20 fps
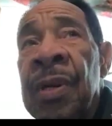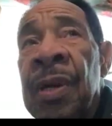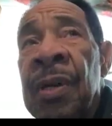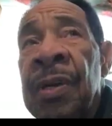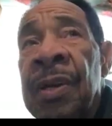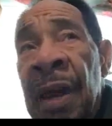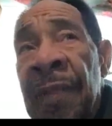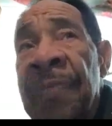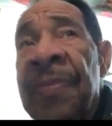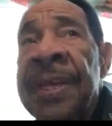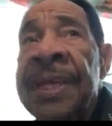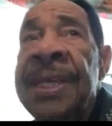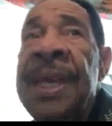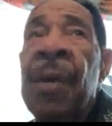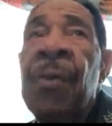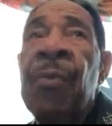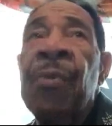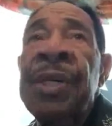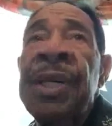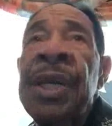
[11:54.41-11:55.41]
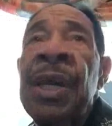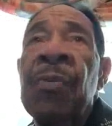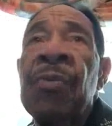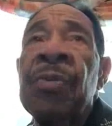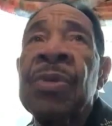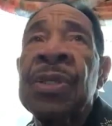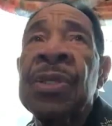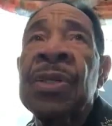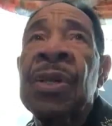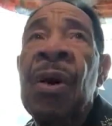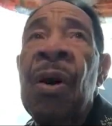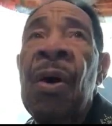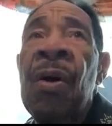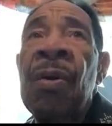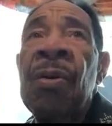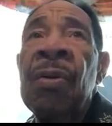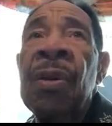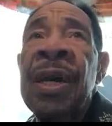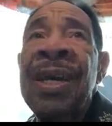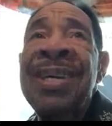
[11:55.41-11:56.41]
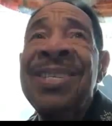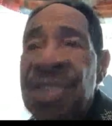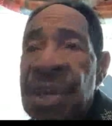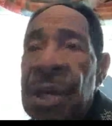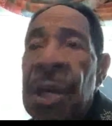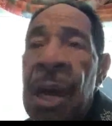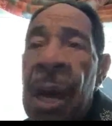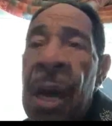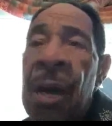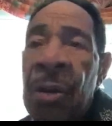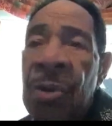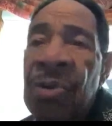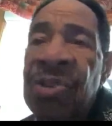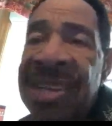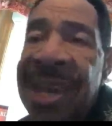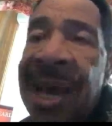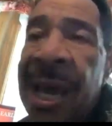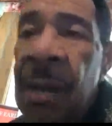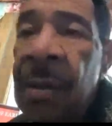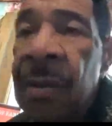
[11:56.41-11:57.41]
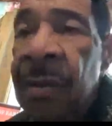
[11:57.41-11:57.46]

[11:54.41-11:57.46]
nothing that we did was called a Chicago sound.